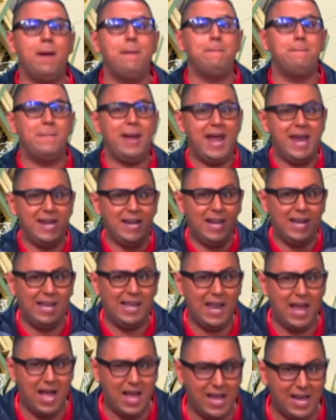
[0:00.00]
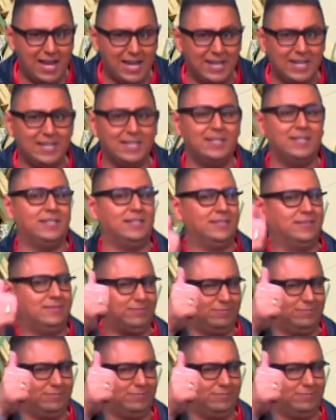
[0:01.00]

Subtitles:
made a line.